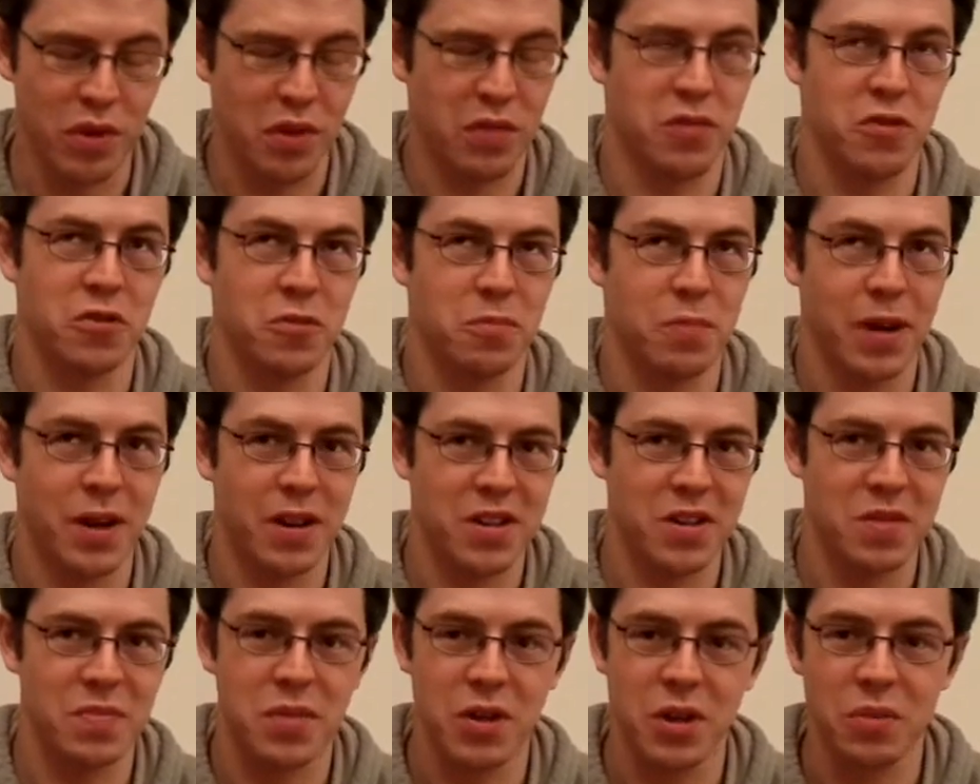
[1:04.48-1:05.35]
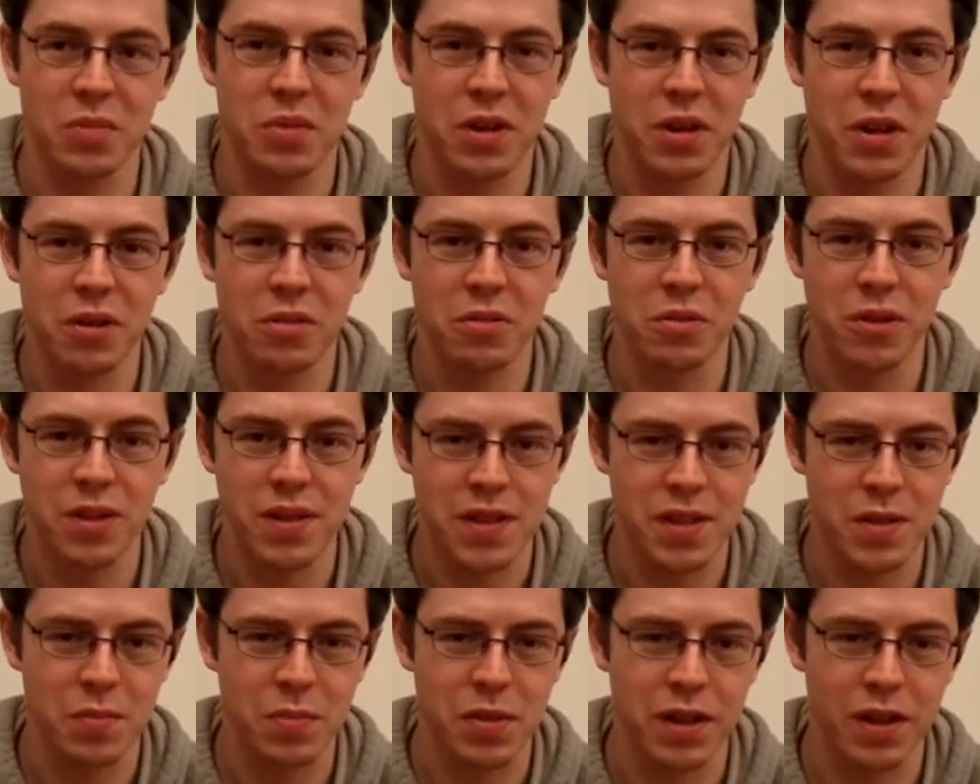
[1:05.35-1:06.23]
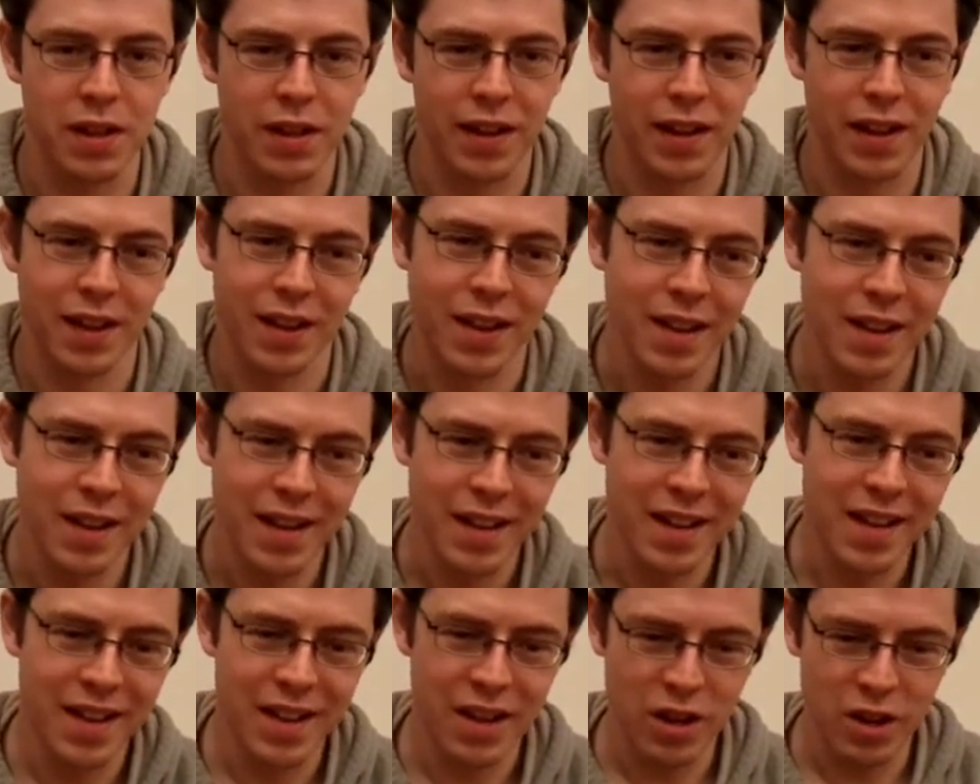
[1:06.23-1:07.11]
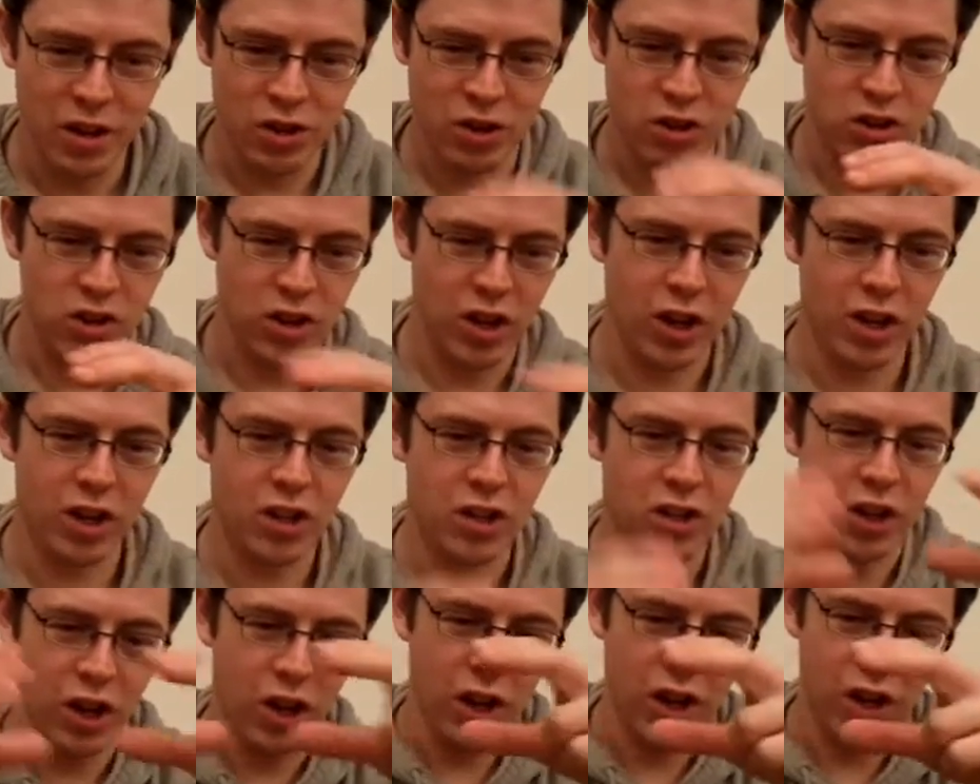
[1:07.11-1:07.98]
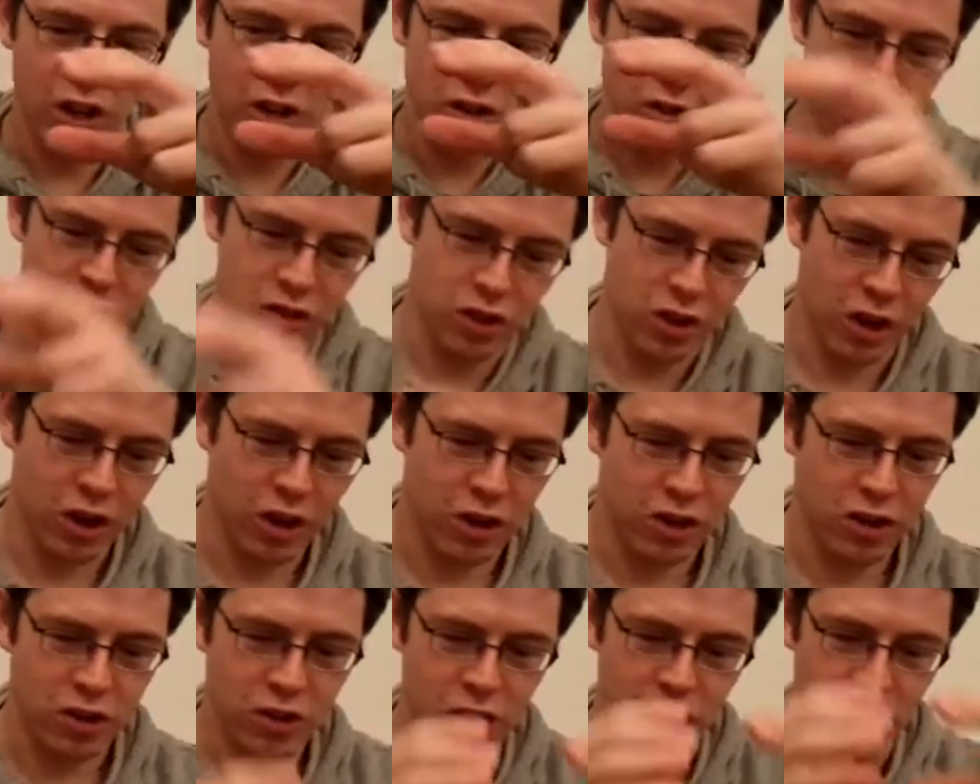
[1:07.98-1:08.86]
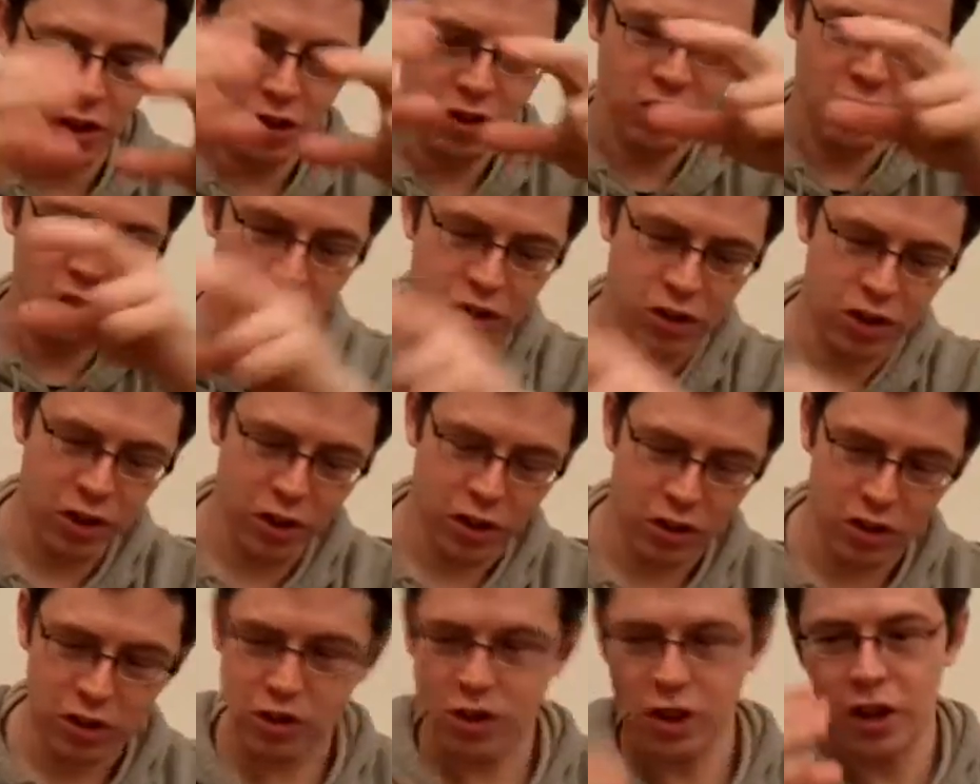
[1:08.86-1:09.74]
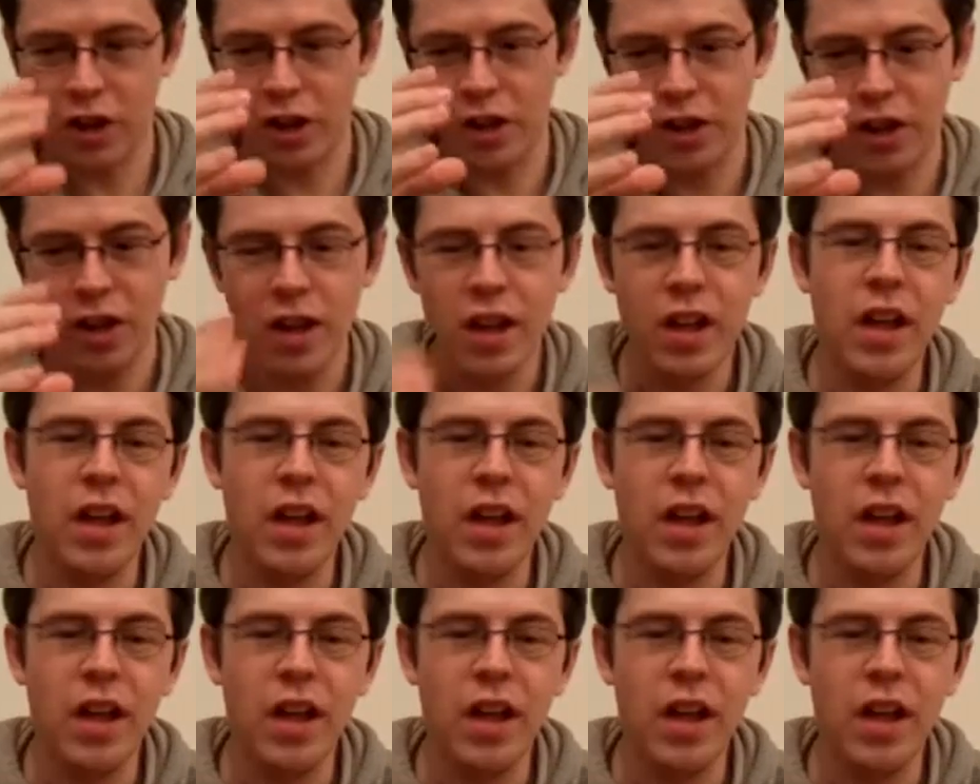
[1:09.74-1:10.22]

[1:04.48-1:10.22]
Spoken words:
my first package of pickups onward, it's been like shake, shake, shake, shake, shake, shake, shake.